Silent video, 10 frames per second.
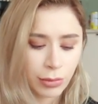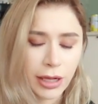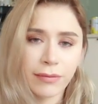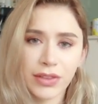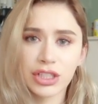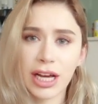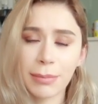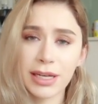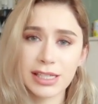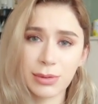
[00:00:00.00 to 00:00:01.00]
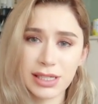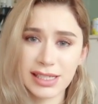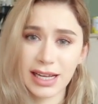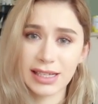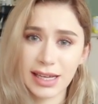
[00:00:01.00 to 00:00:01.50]
Well, the Japanese
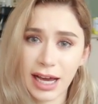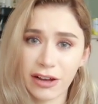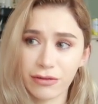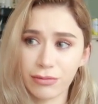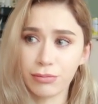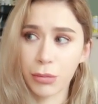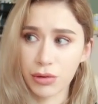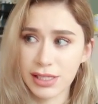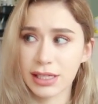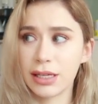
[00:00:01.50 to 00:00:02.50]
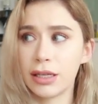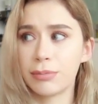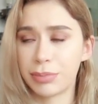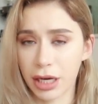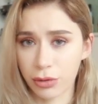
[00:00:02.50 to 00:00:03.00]
ones tend to have mostly
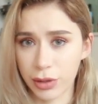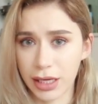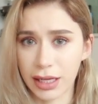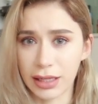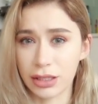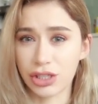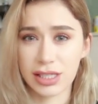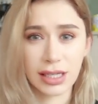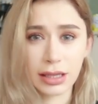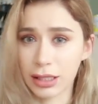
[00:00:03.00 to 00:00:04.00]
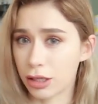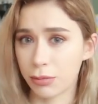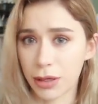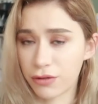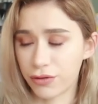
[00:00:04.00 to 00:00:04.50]
buckwheat and then just a little
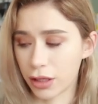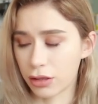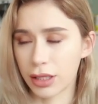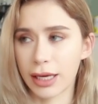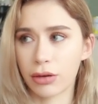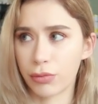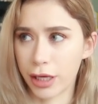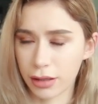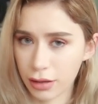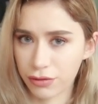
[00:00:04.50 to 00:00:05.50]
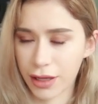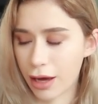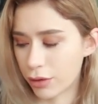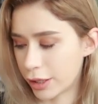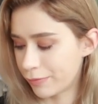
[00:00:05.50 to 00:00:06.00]
bit of filler, like regular
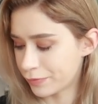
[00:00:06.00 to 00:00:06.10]
flour.